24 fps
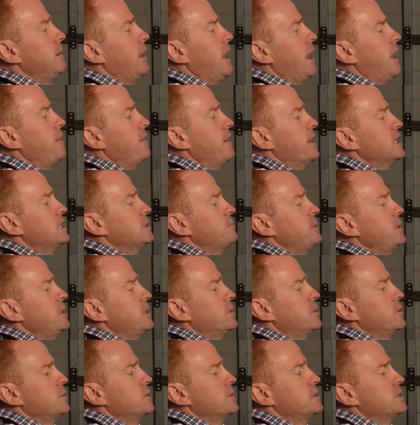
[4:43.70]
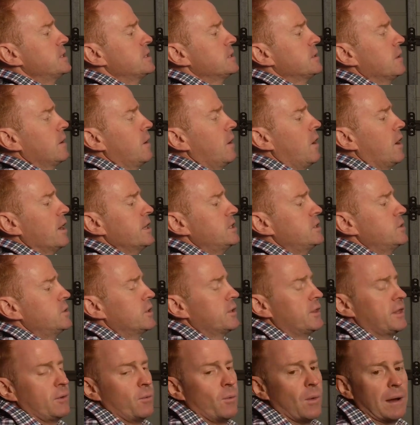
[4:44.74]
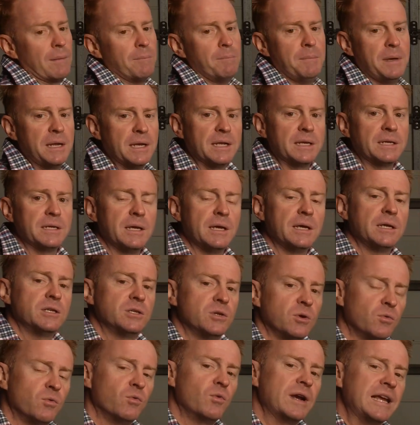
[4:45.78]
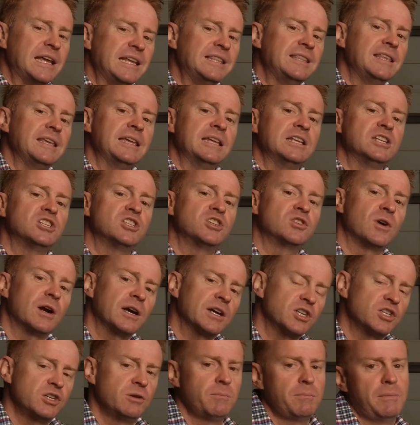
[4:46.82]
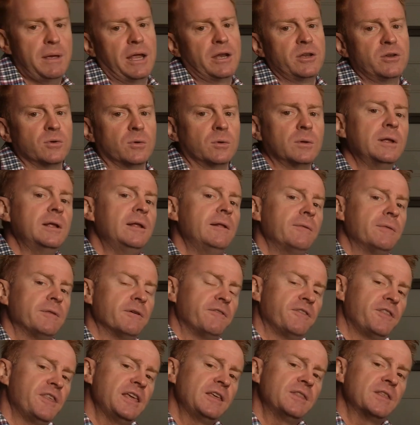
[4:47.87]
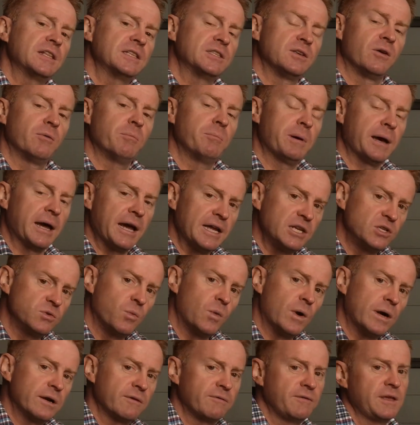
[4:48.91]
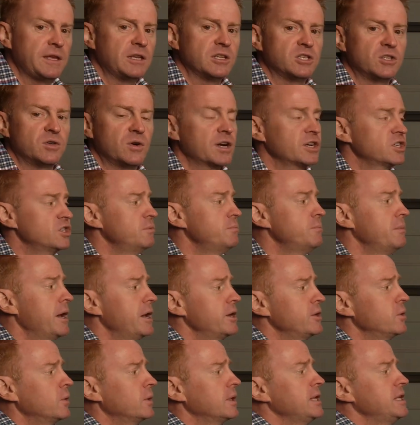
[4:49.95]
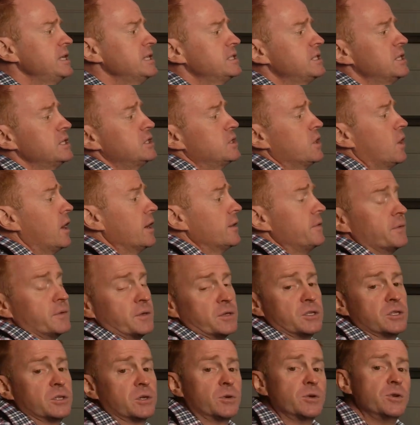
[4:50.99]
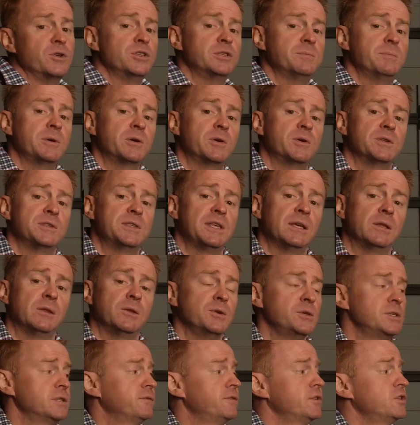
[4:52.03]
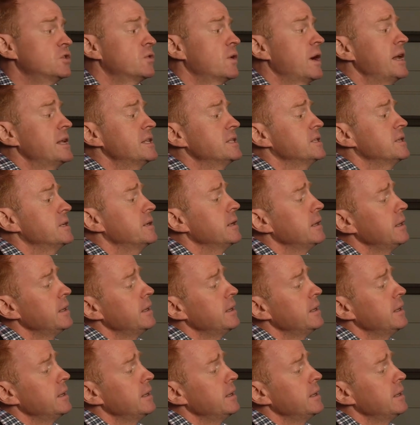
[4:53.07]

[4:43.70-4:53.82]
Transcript: And that's because I took the one minute to read the instruction manual. The thing that's on page one of the instruction manual is to tighten the screws because they're loose for transit.